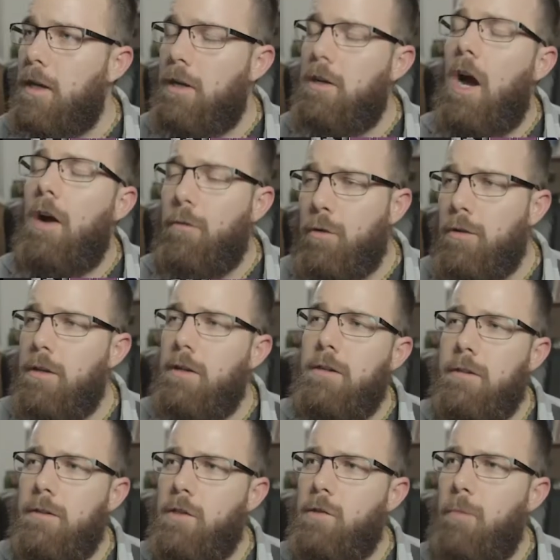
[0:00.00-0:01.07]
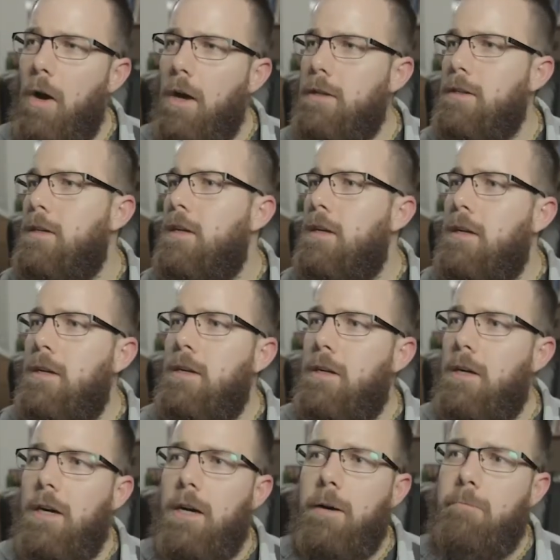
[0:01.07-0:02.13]
covered spot.
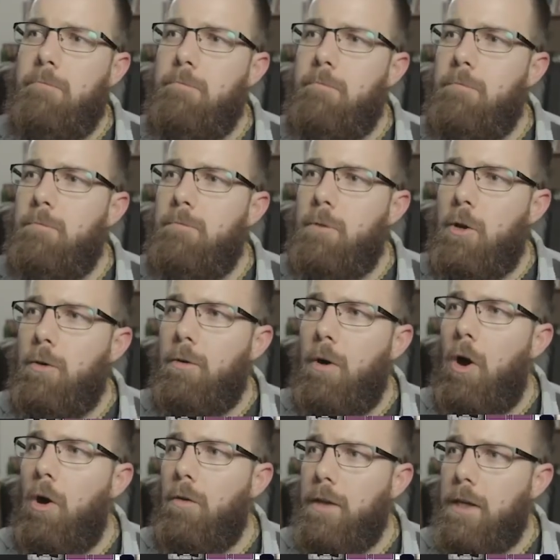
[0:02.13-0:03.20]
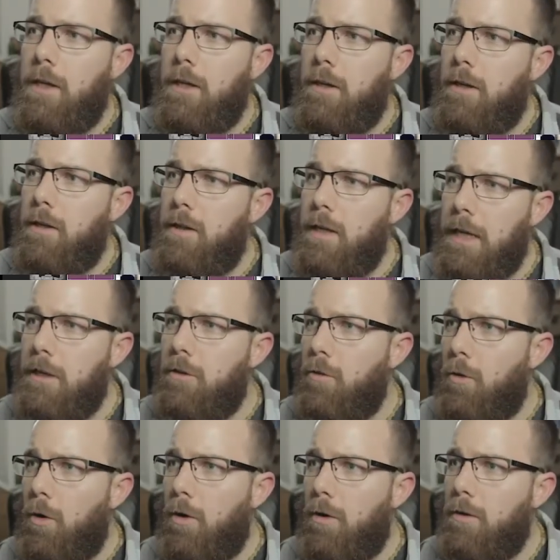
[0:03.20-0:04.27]
All the
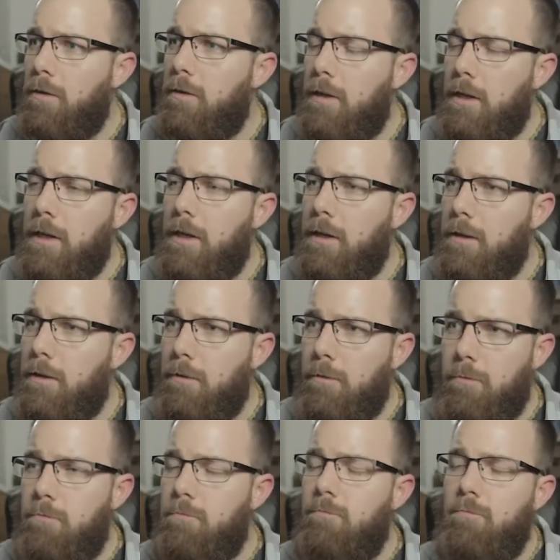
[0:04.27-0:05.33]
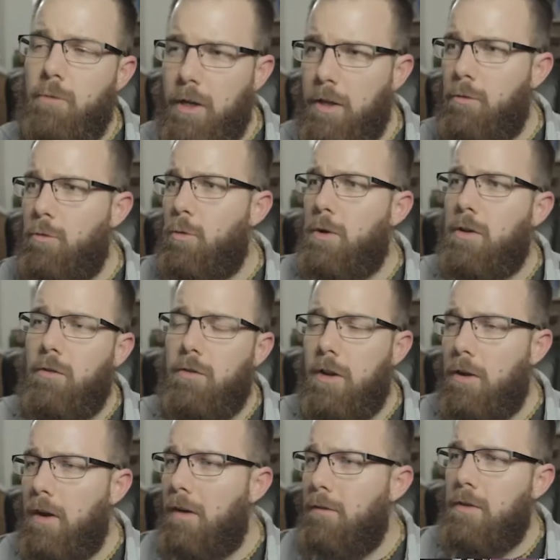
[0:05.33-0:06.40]
indoor looking through the windows
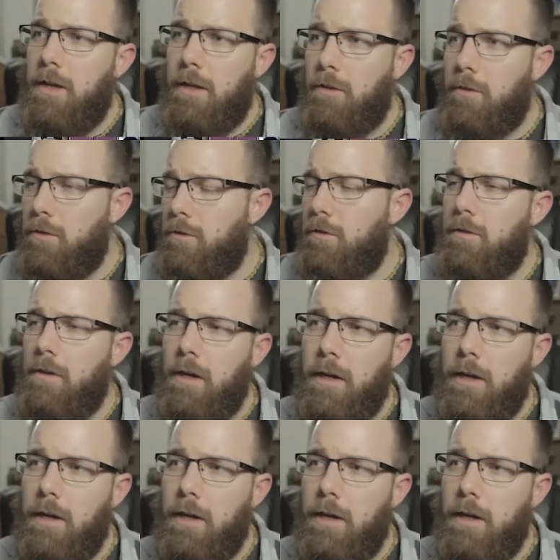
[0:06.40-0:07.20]
here, everything is